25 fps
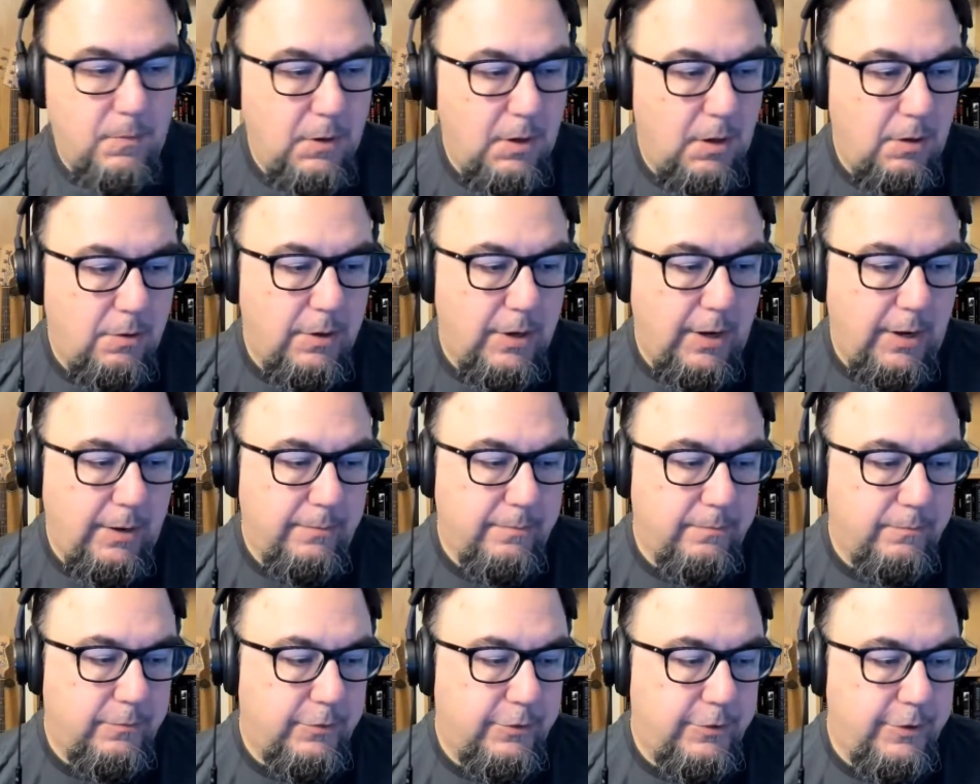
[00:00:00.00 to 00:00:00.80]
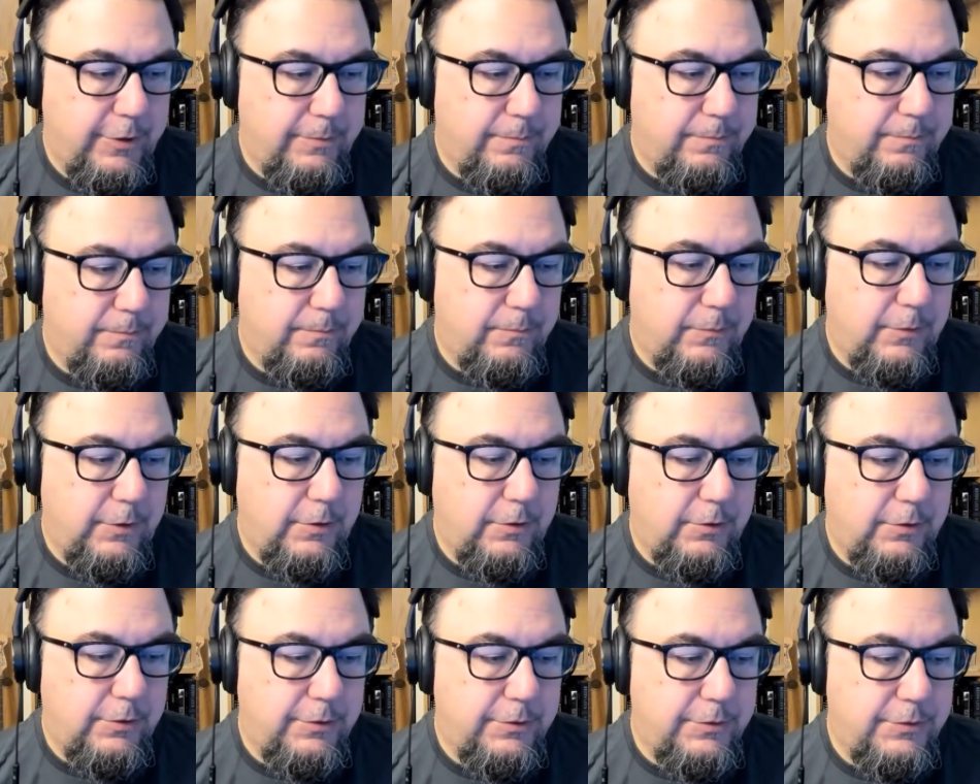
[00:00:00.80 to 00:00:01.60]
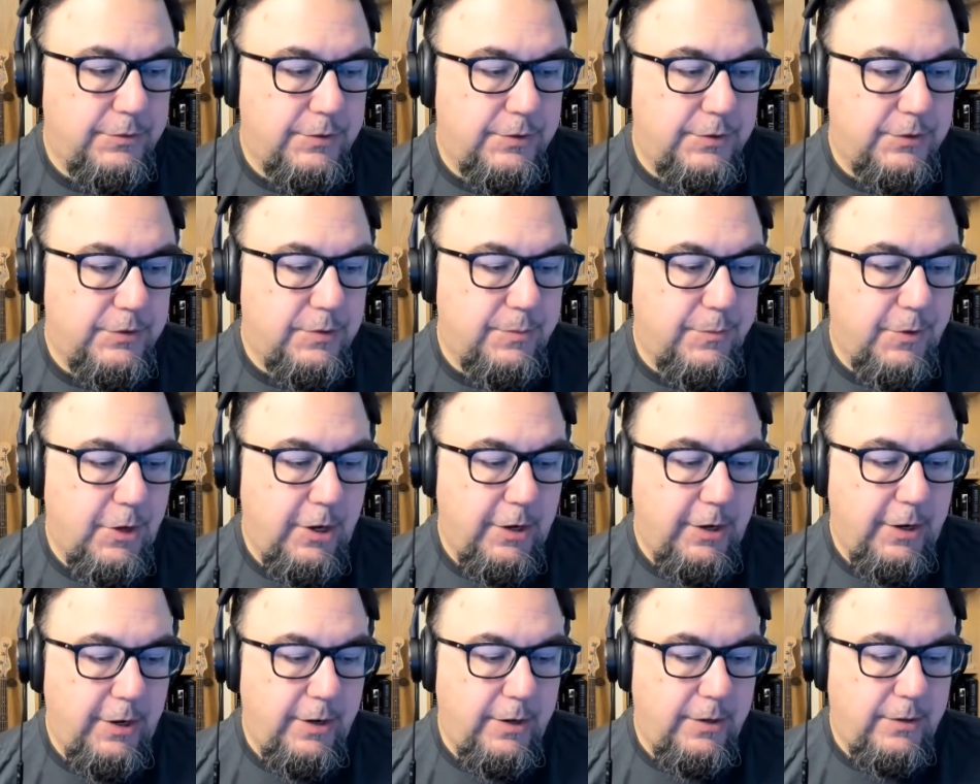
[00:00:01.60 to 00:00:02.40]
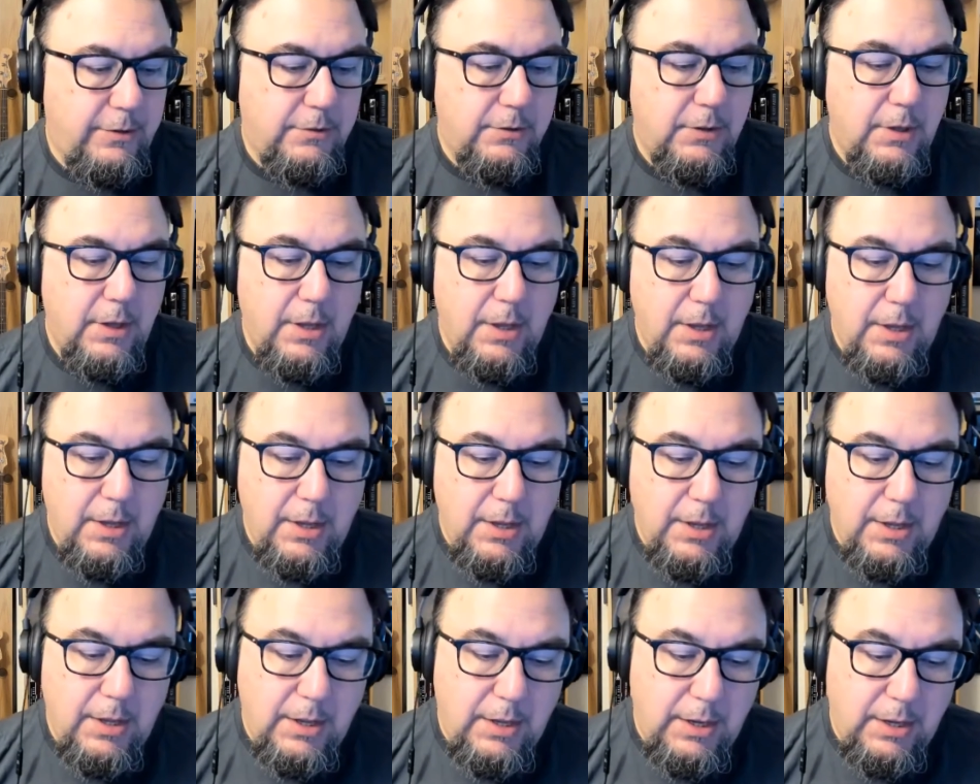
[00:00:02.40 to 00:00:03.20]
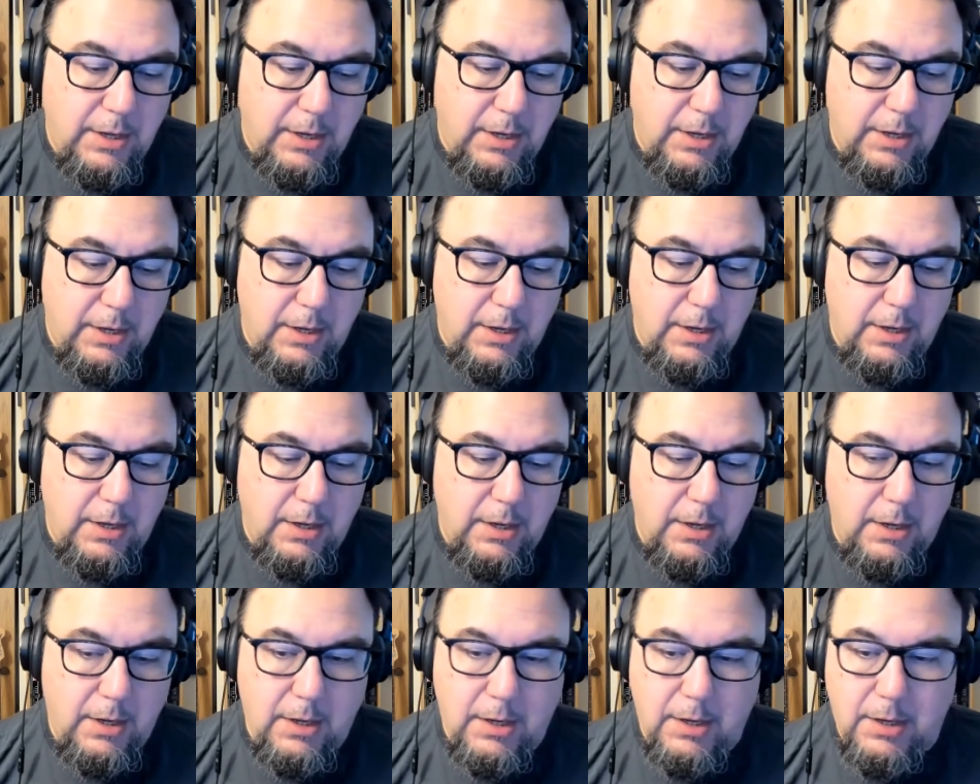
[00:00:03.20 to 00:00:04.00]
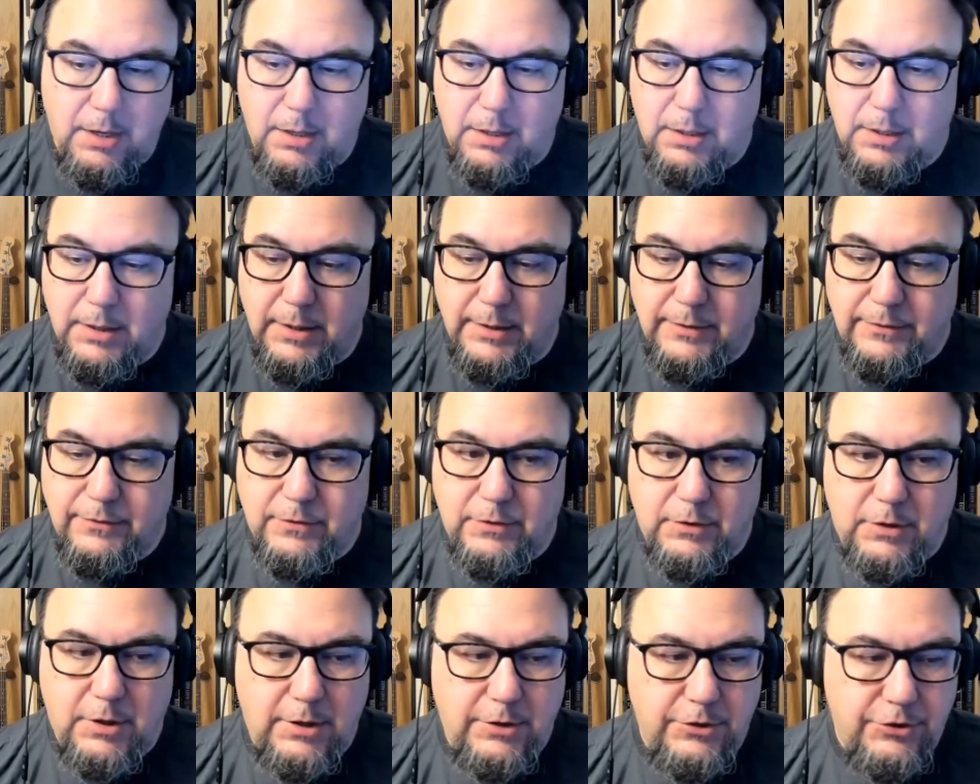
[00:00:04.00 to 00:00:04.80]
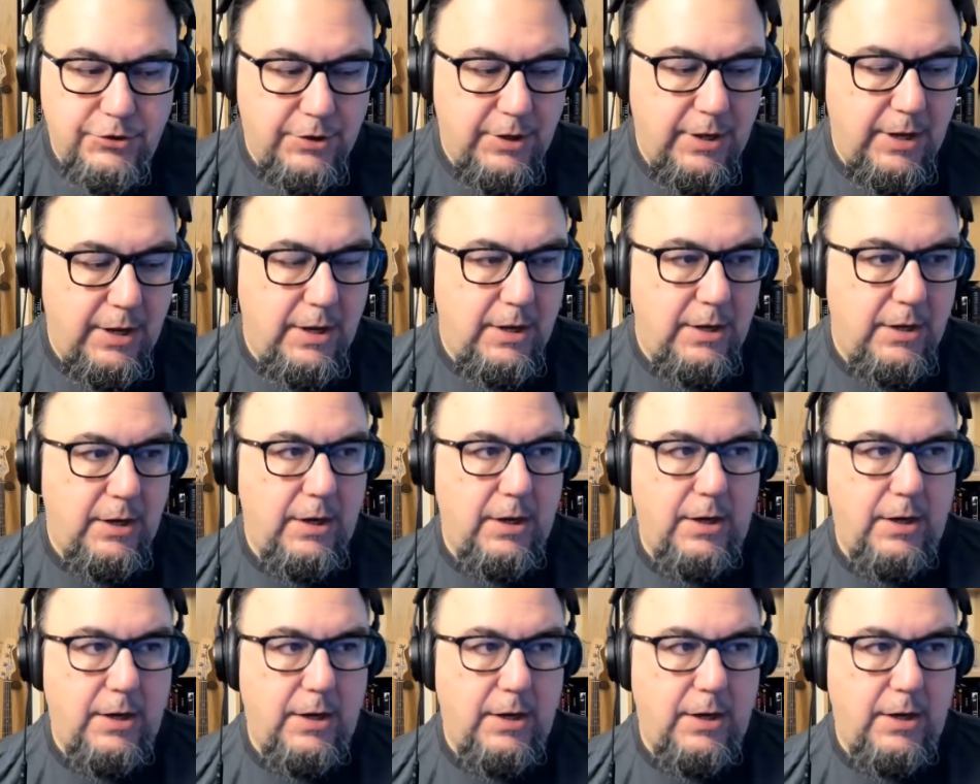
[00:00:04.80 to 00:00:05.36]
Okay, good. Include system audio, and let's launch that.